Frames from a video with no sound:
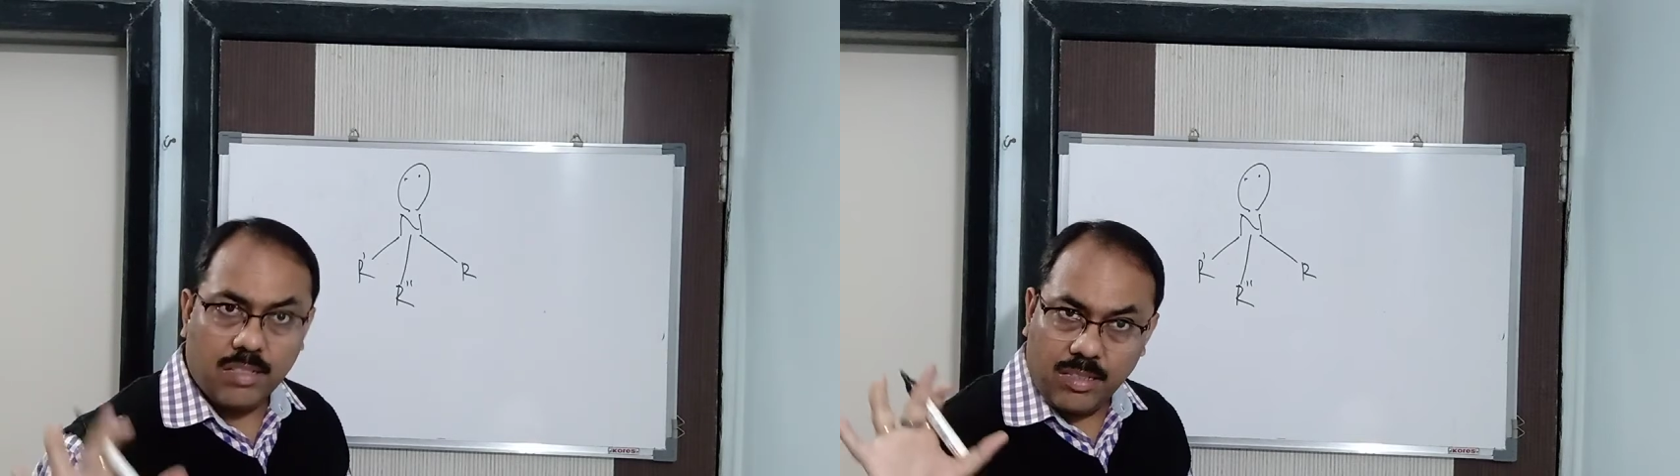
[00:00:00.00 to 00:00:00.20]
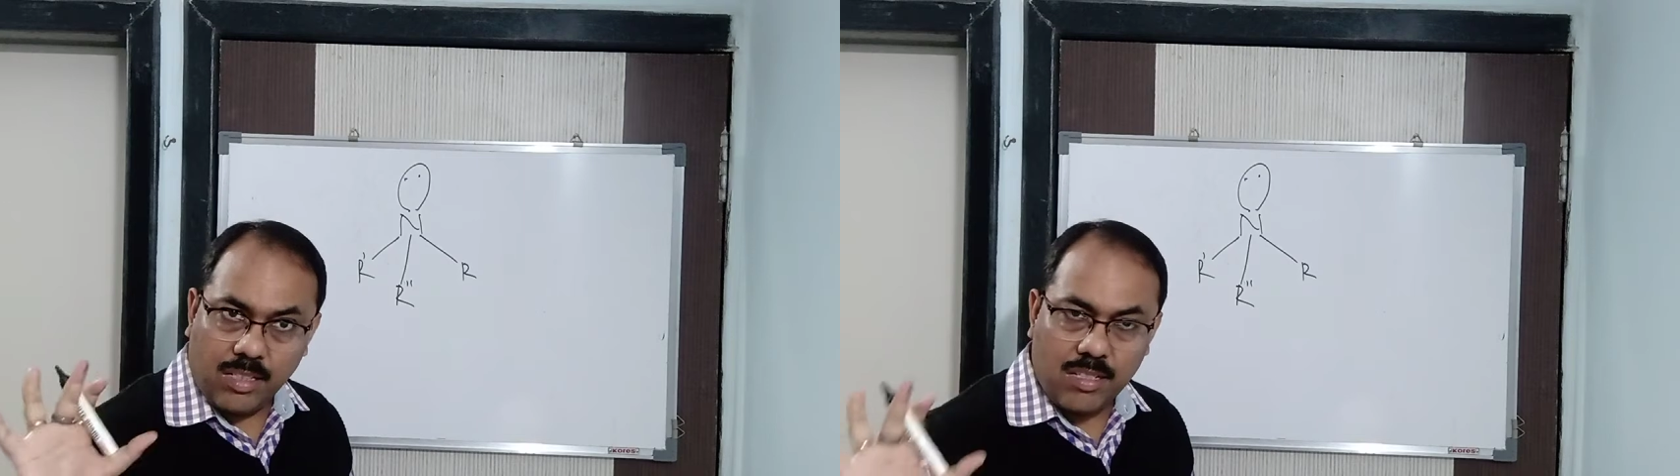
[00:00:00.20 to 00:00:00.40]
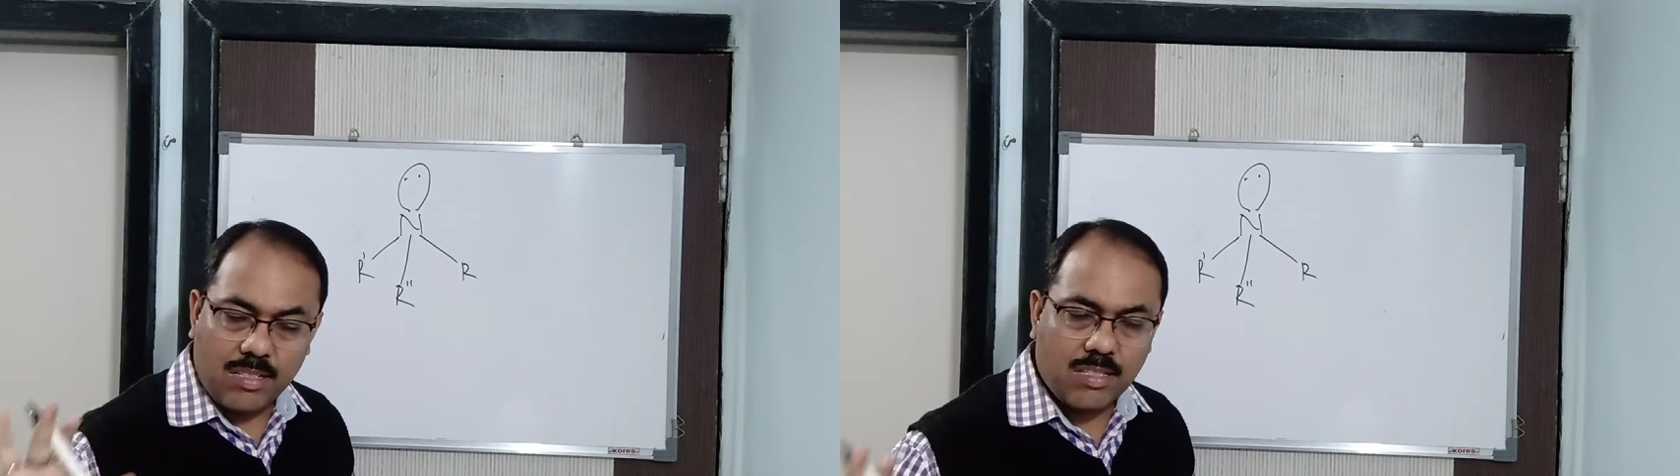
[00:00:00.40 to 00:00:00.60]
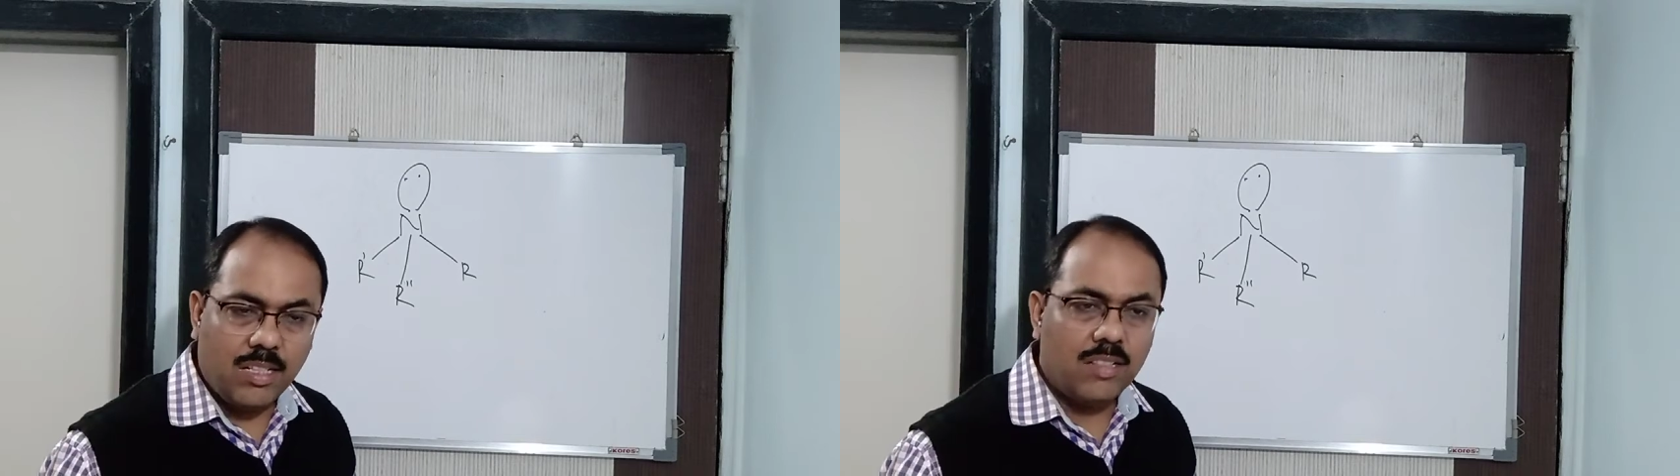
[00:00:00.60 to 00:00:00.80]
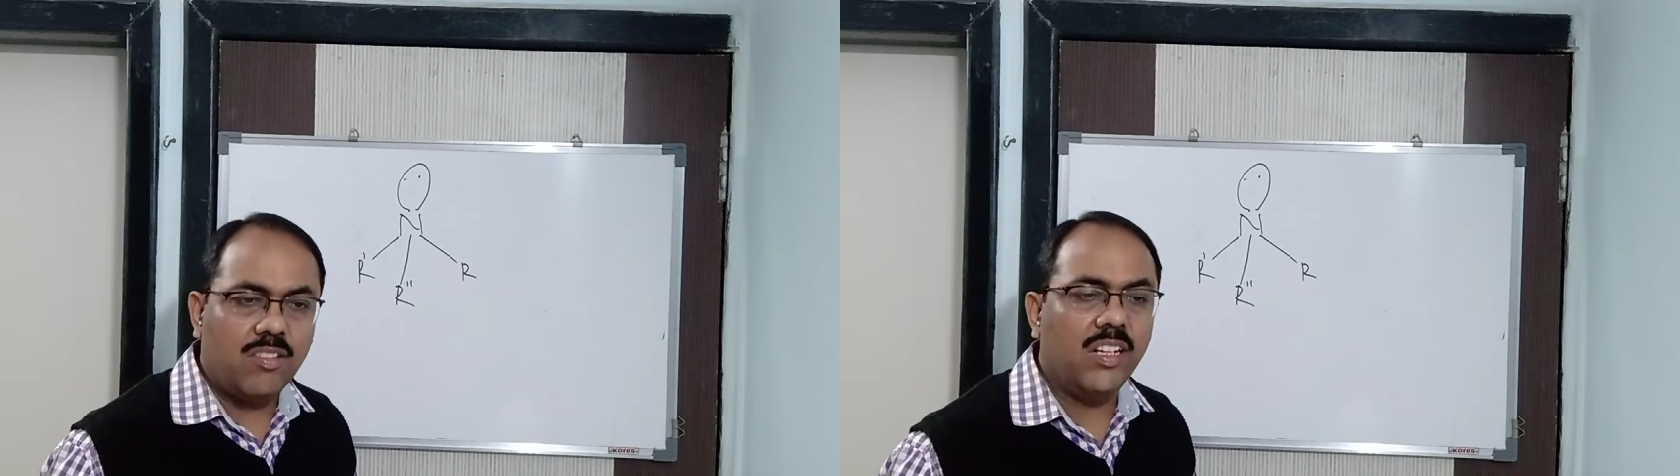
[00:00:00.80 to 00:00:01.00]
That
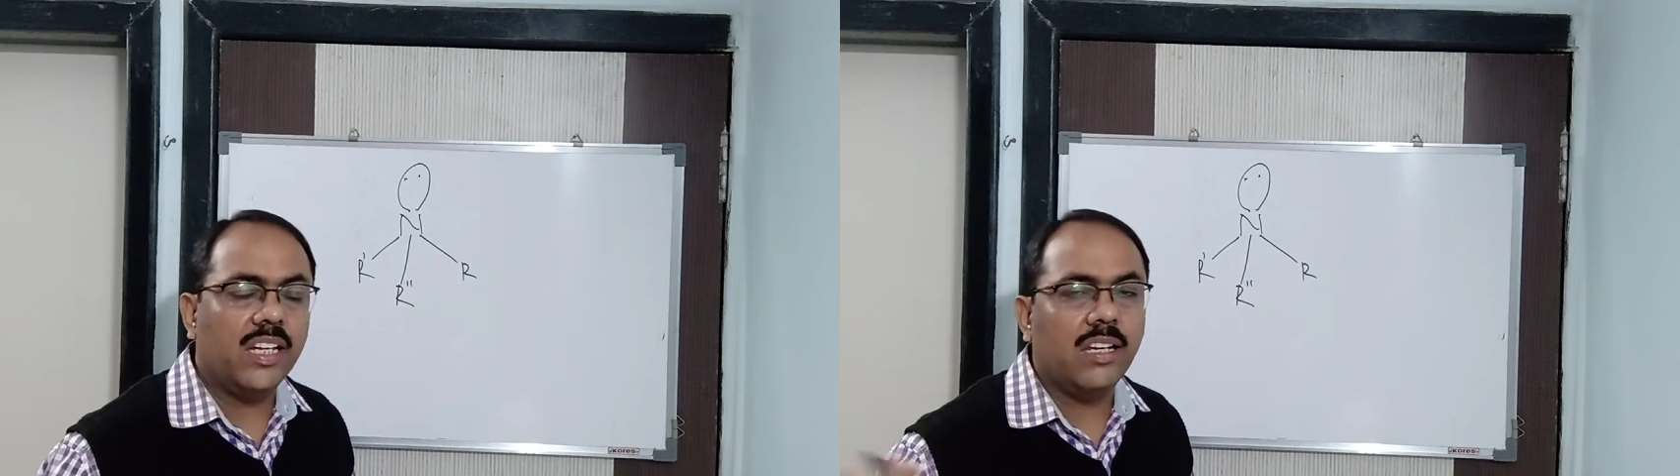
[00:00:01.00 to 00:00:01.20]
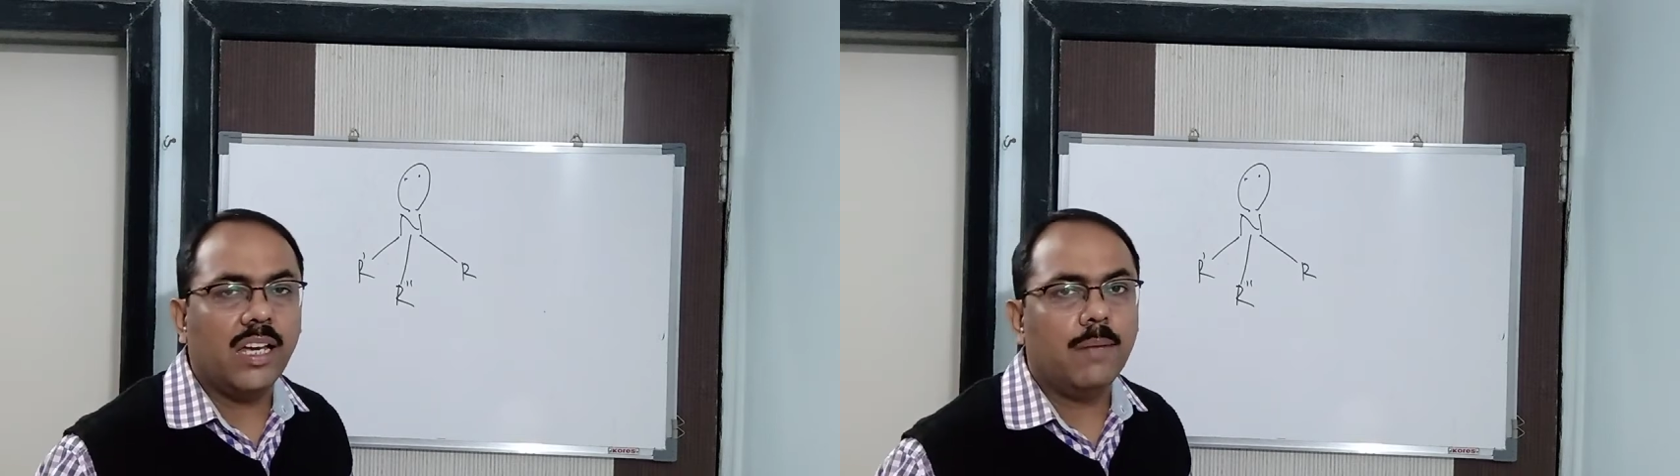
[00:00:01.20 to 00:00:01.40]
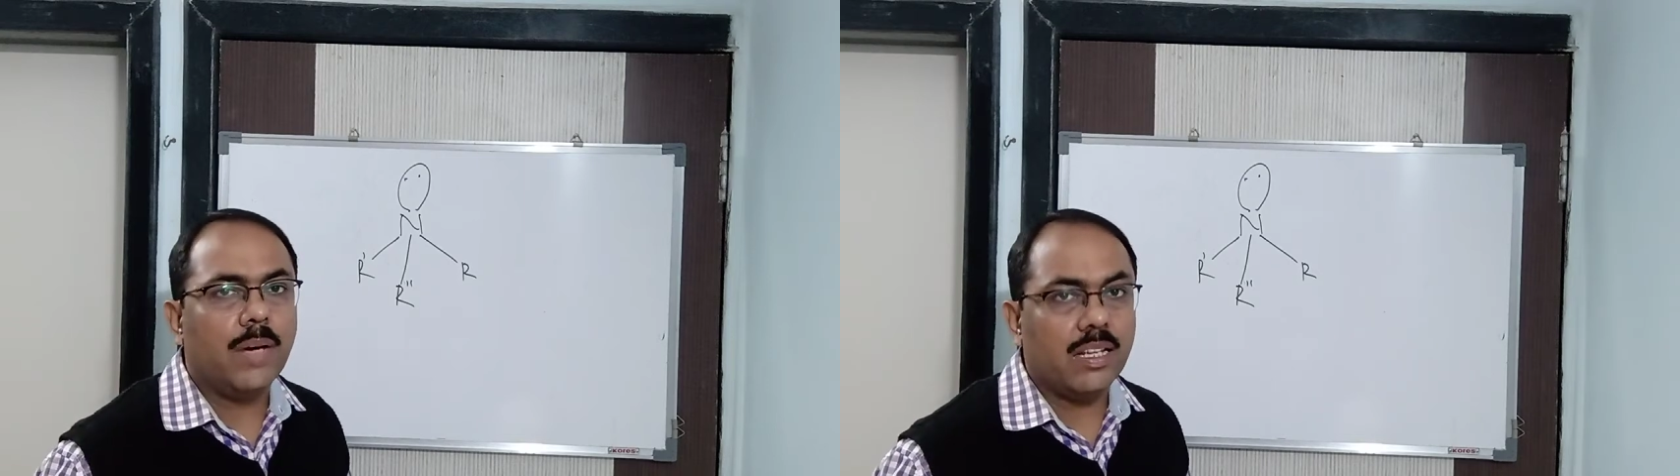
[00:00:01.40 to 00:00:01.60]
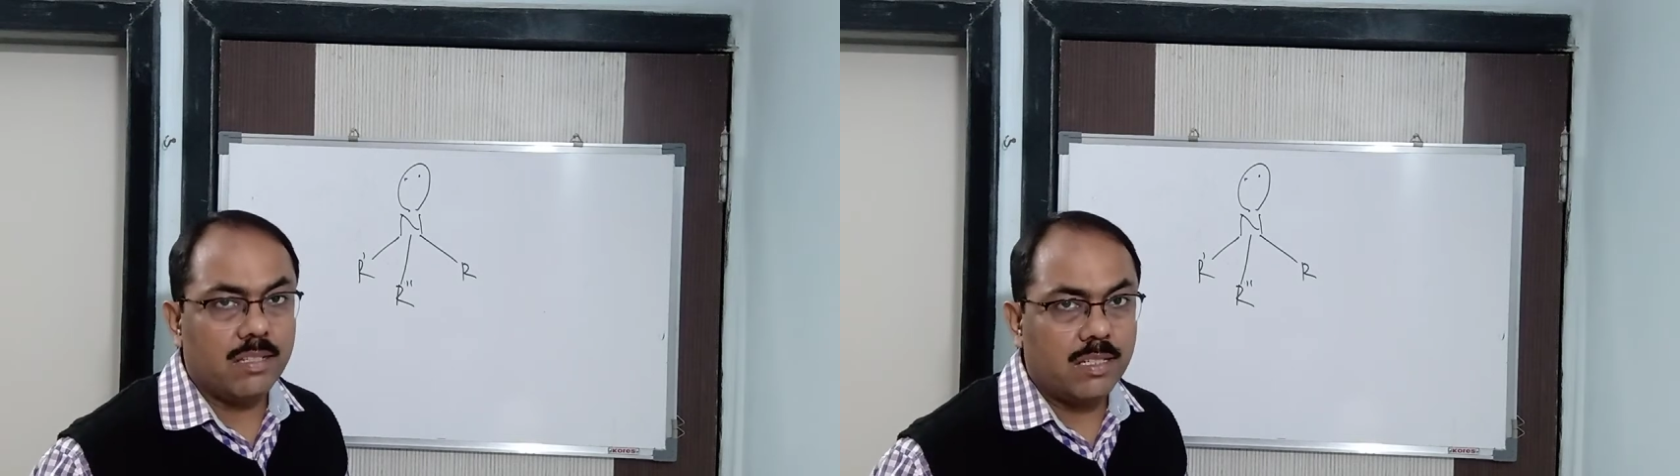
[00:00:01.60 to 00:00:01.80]
is 3 degree amines,